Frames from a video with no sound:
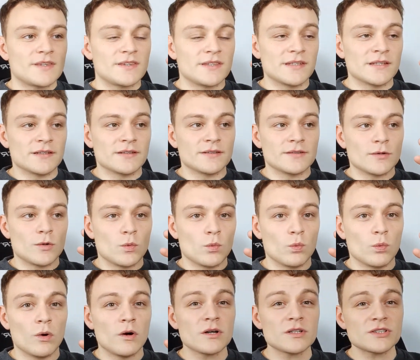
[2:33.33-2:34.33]
the
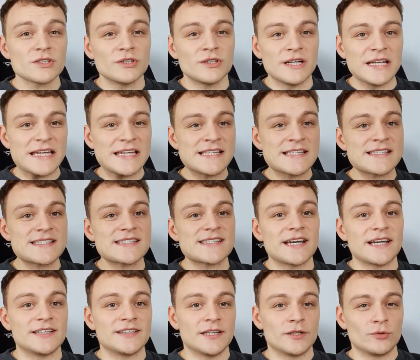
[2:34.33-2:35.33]
water
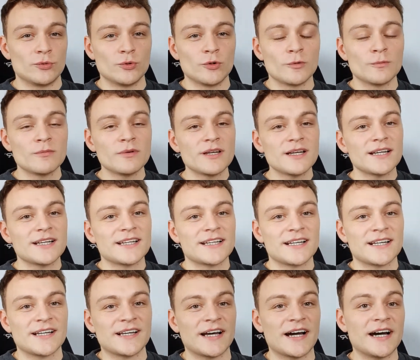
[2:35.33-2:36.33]
inside that room
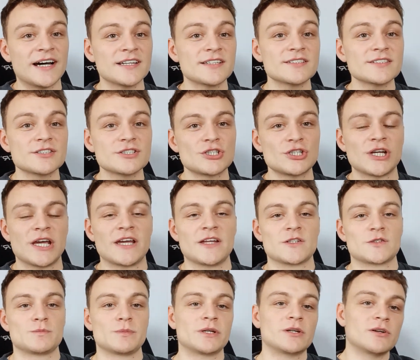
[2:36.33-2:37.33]
can't
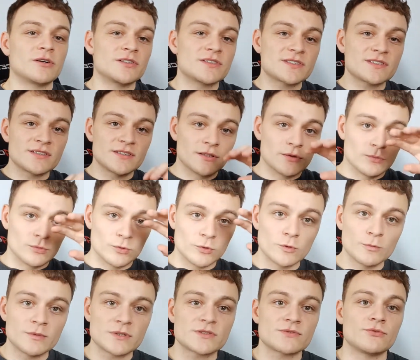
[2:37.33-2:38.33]
change because the
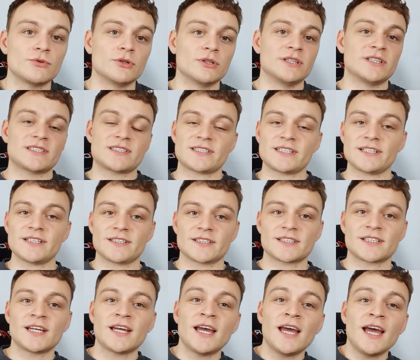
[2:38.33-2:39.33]
room is fully sealed.